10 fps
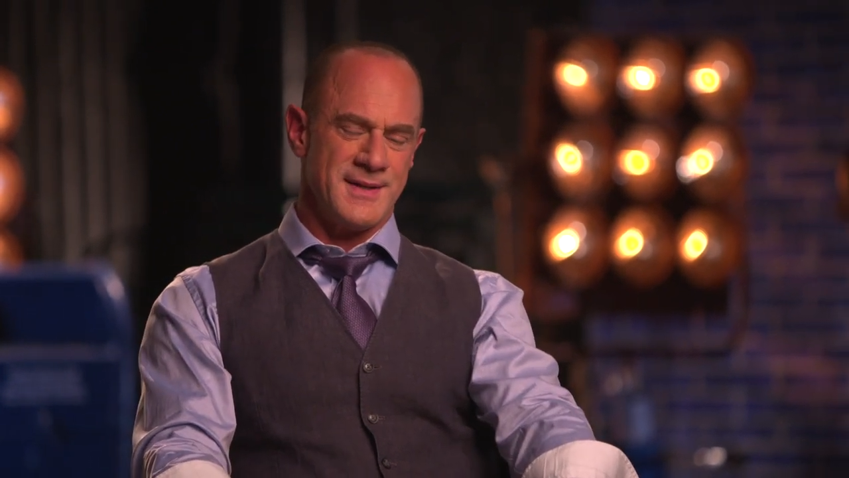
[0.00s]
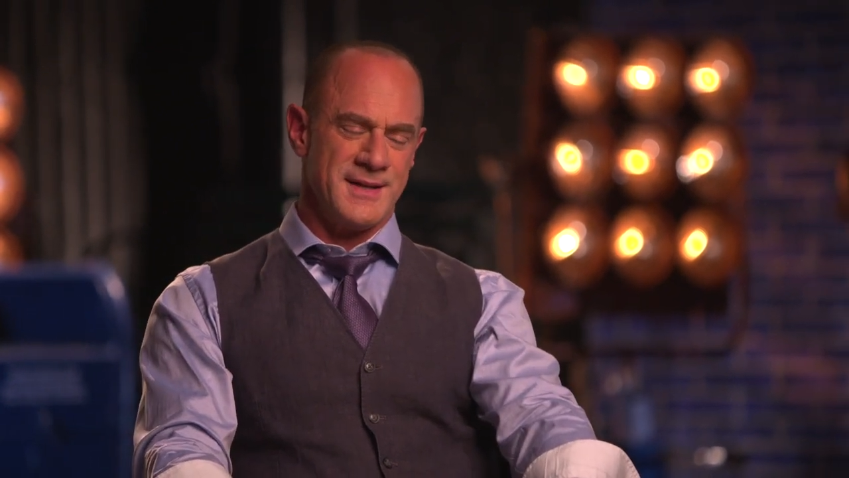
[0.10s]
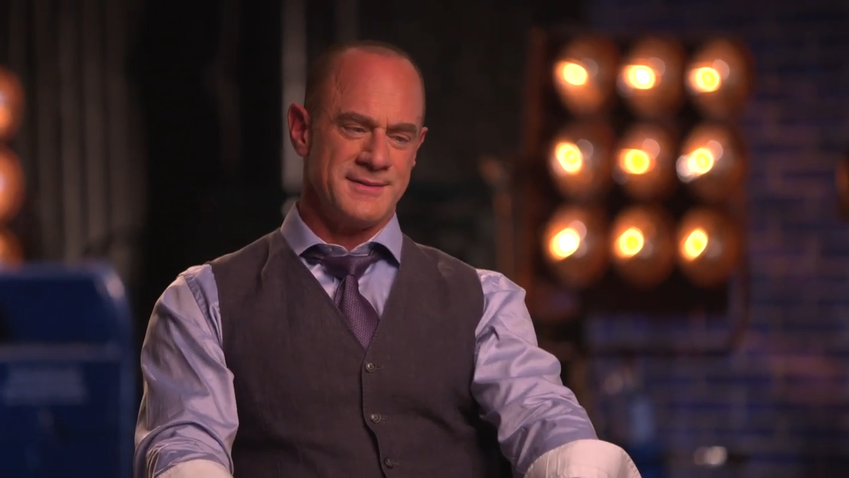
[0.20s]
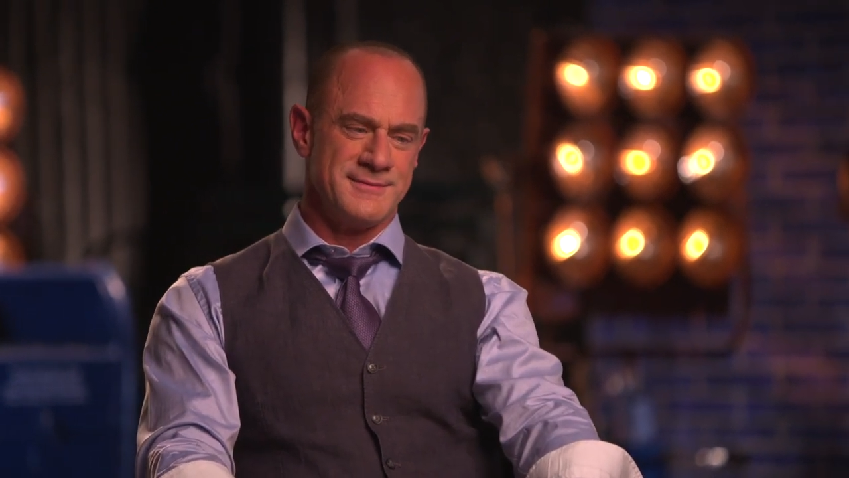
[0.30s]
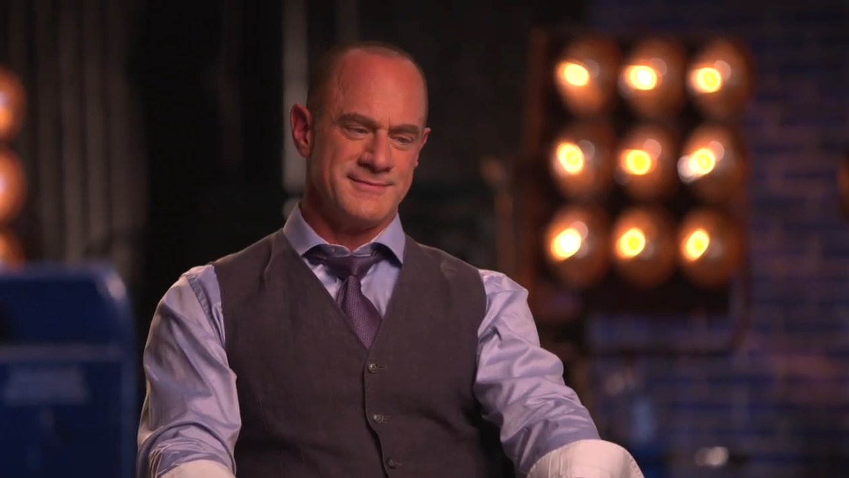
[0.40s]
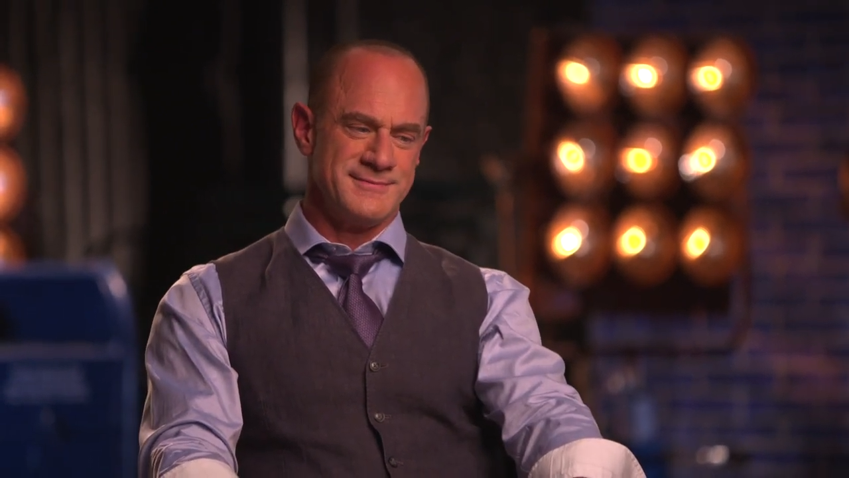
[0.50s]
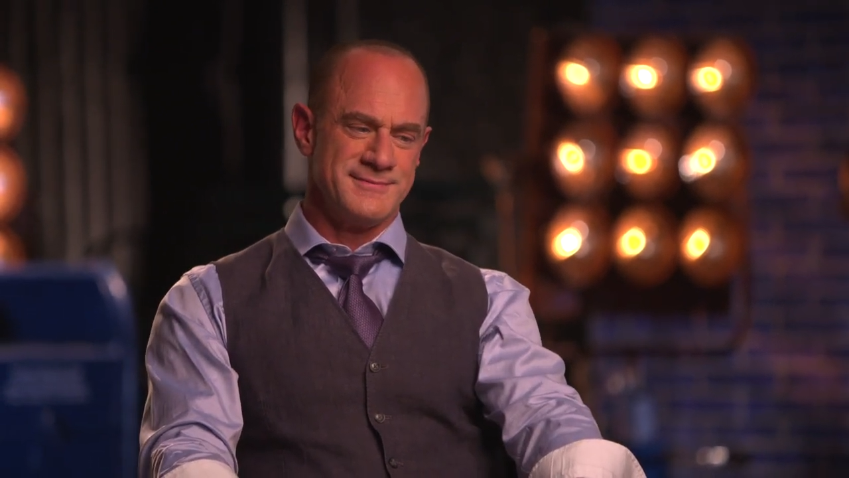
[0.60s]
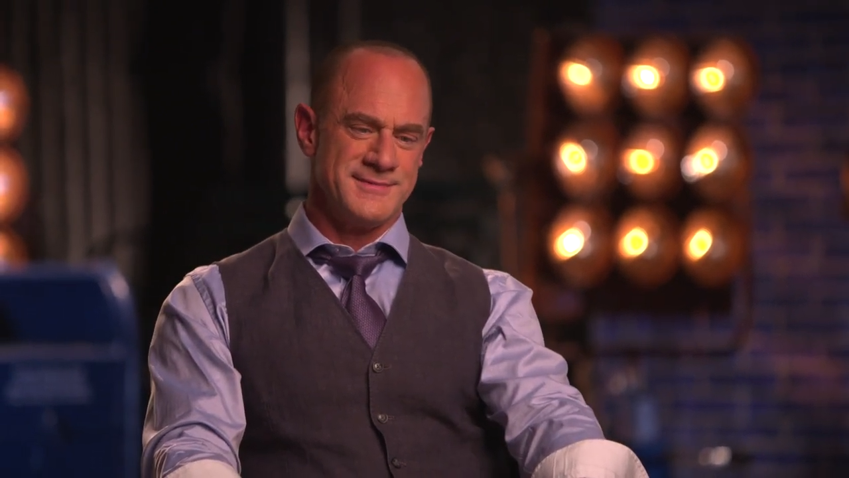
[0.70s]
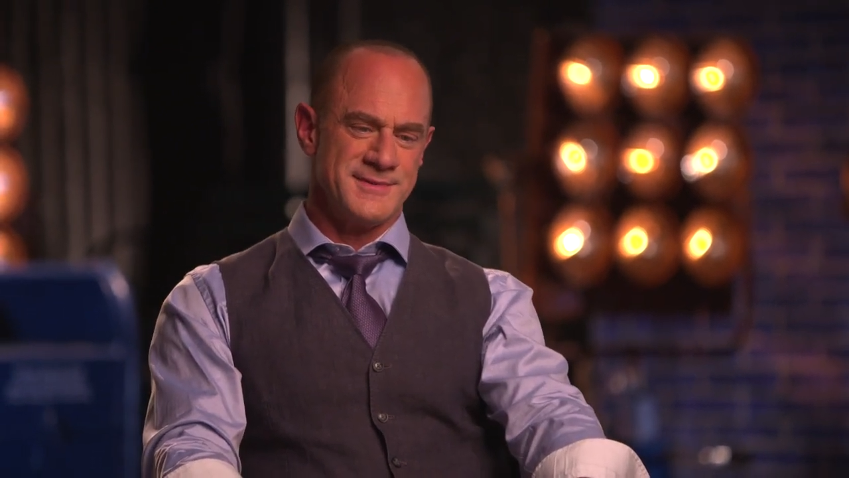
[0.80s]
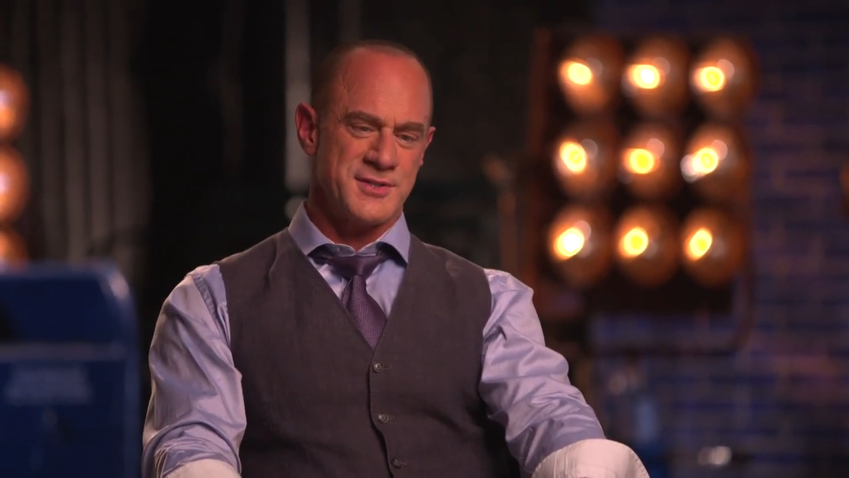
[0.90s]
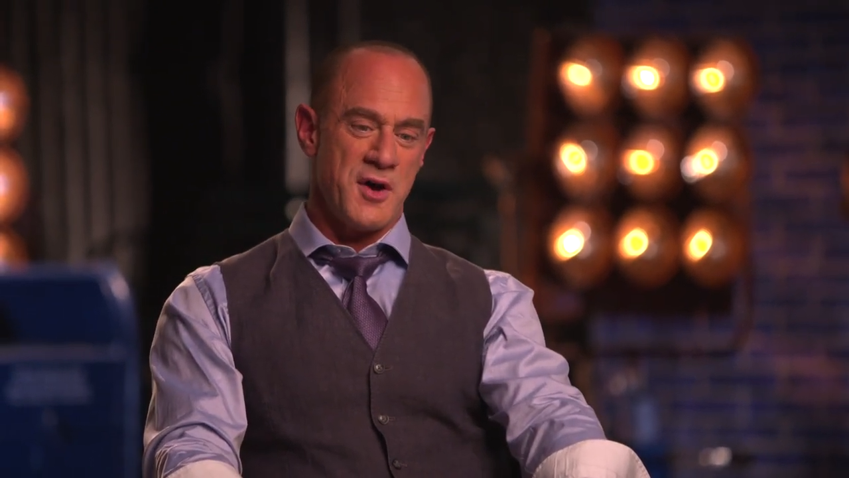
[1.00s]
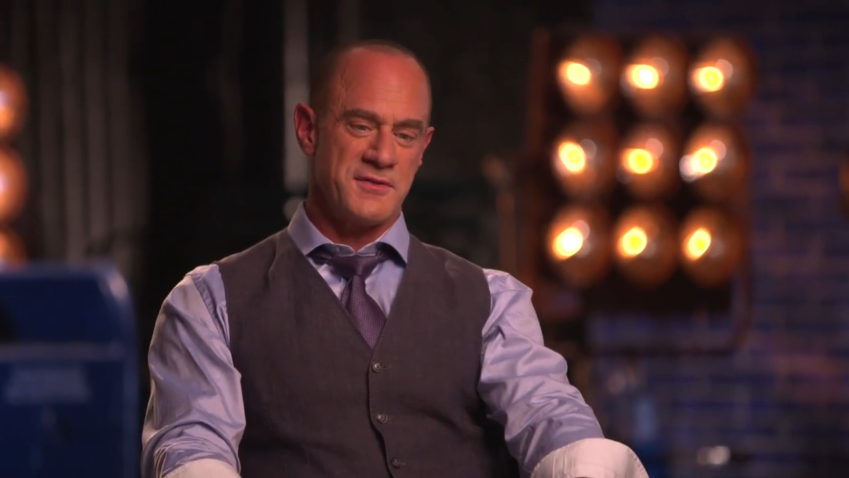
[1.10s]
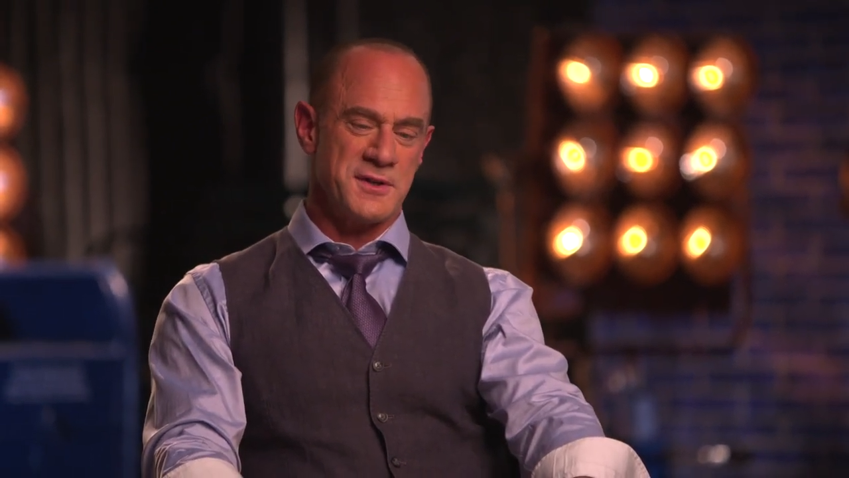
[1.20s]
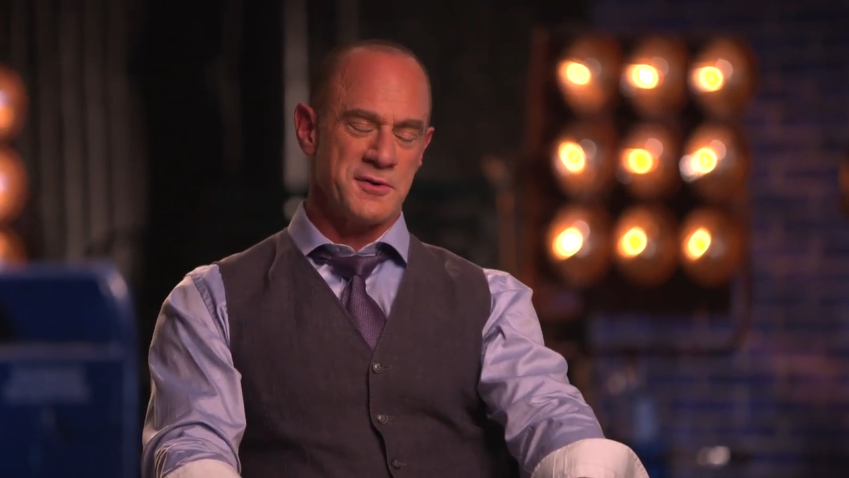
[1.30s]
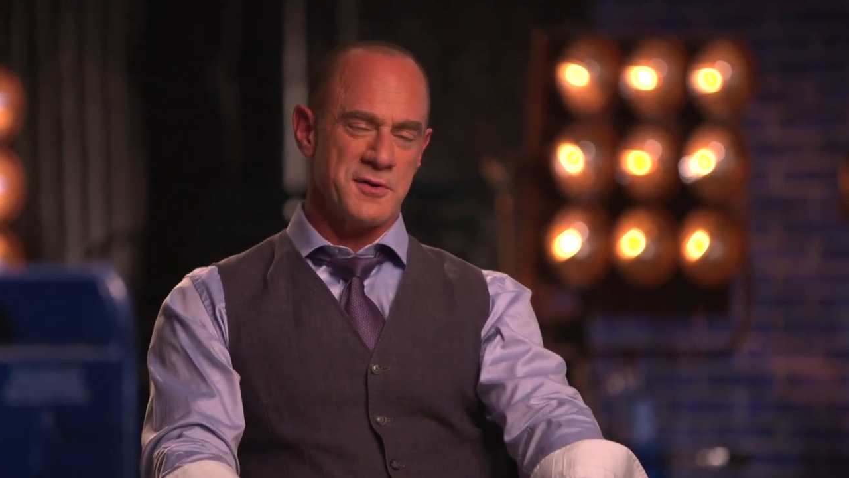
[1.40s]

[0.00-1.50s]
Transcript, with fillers: and solving the